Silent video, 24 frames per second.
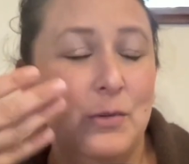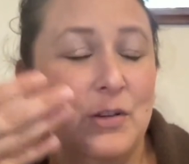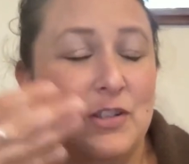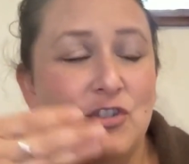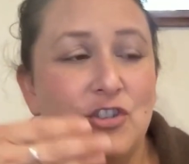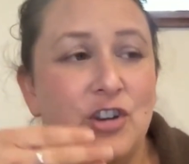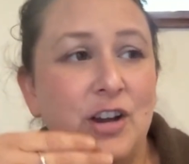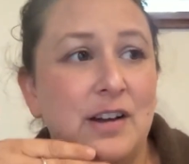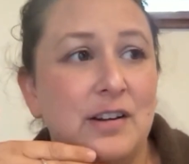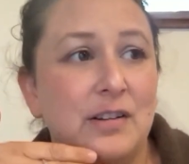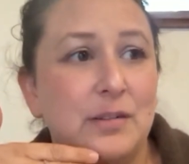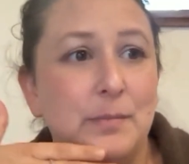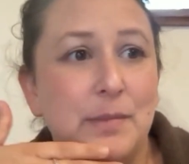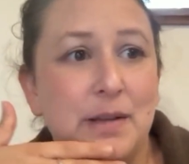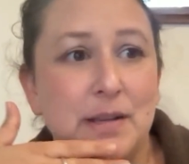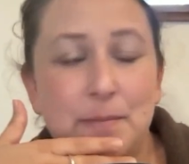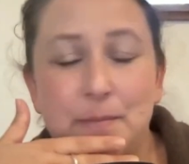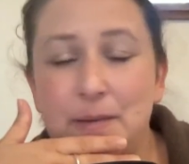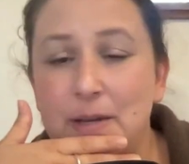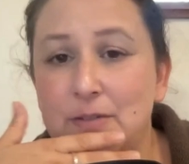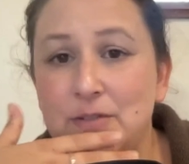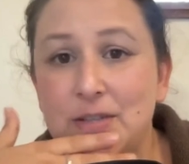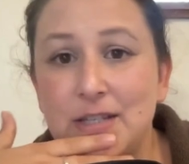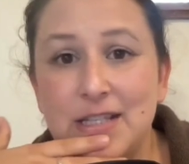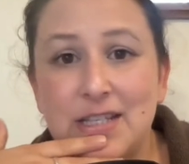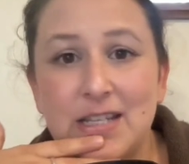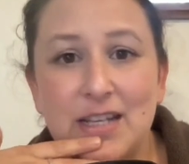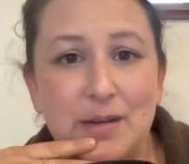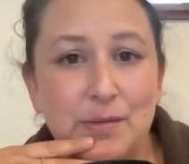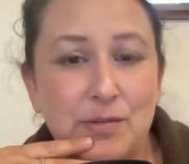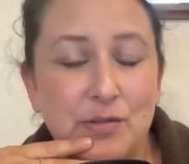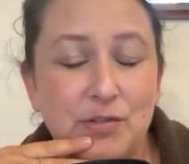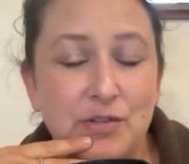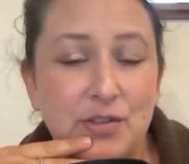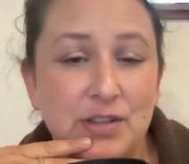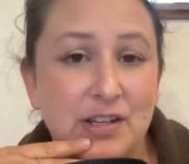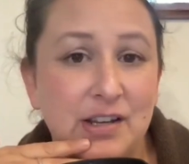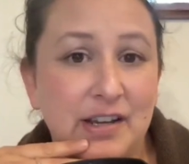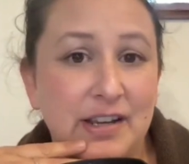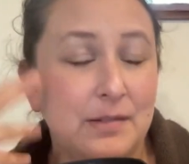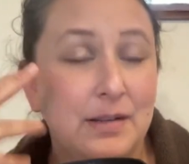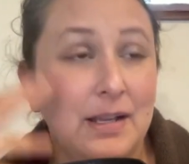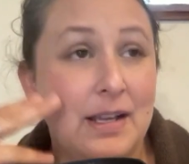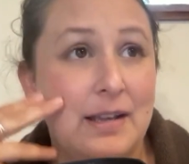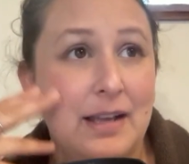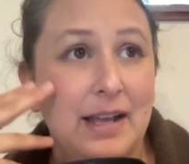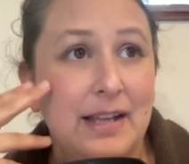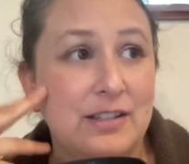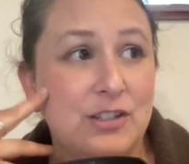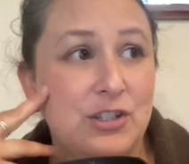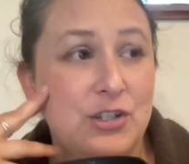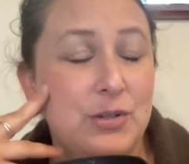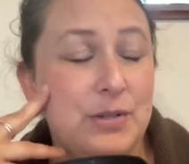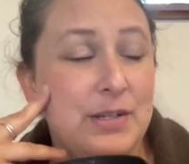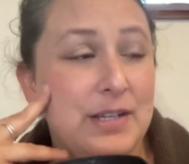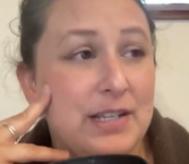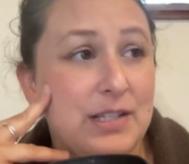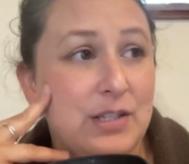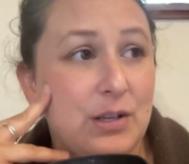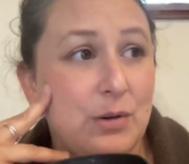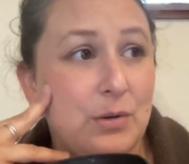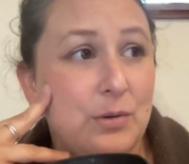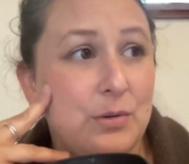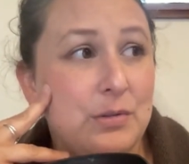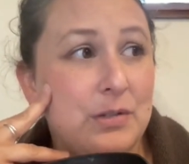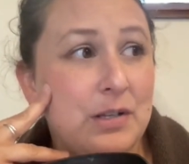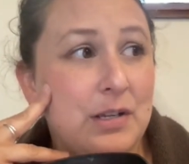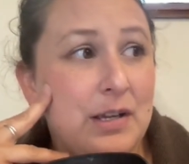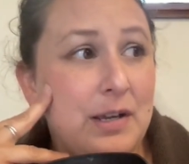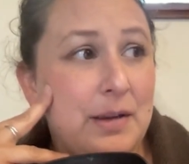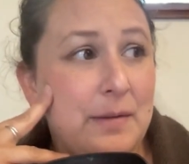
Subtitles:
child might be able to sleep through the night at 2 years old,